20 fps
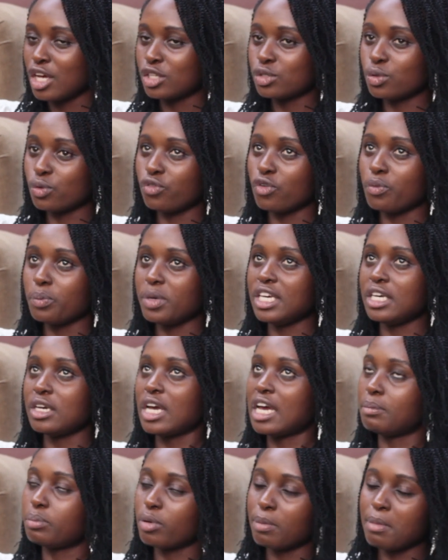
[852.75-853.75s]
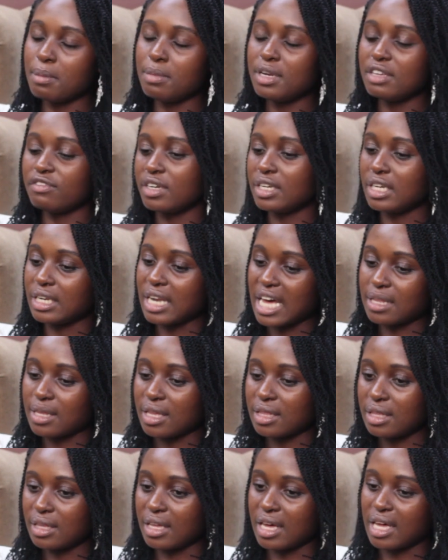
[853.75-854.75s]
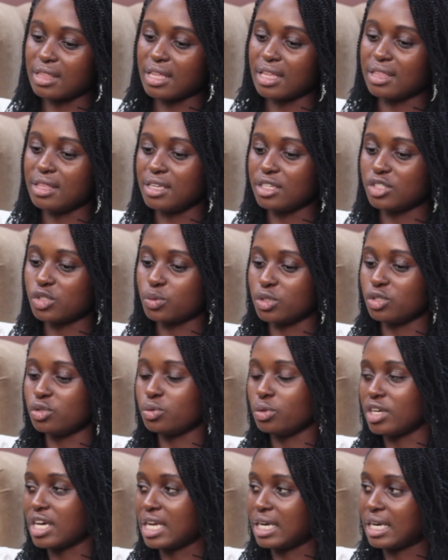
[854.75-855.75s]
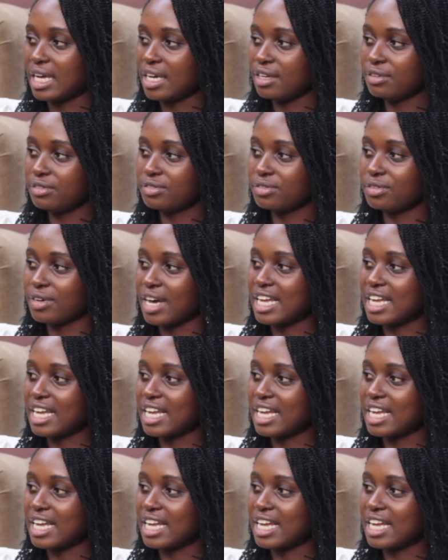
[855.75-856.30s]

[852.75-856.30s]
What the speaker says: So for me, and probably even in other things we do here in life,